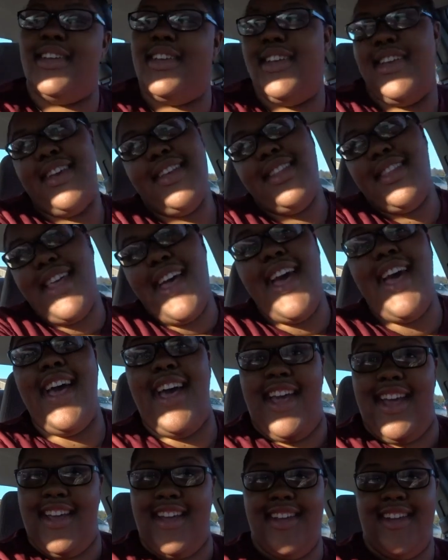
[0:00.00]
get
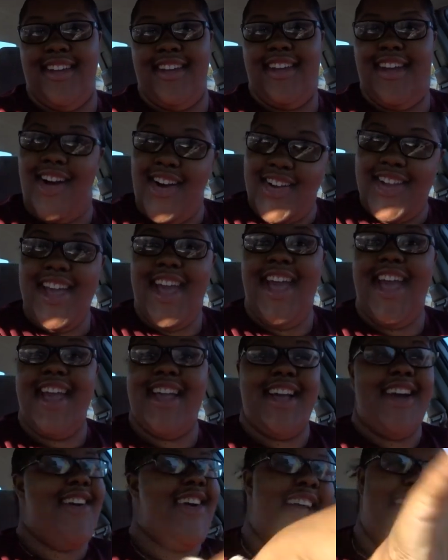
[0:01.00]
that, okay?
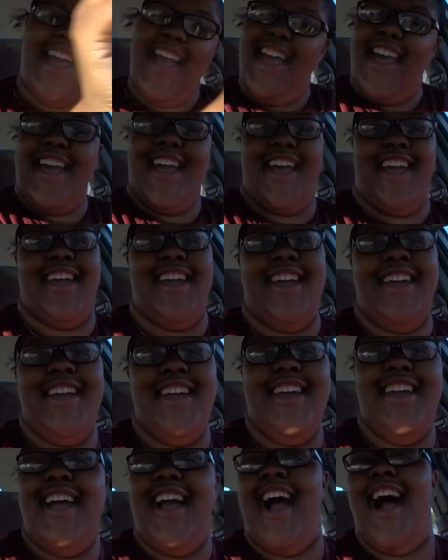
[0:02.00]
Go ahead.
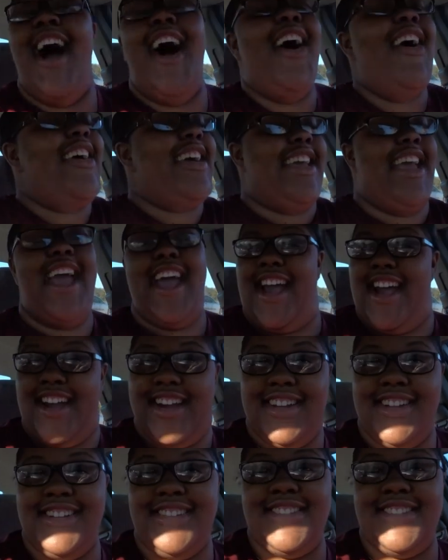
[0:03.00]
I don't care.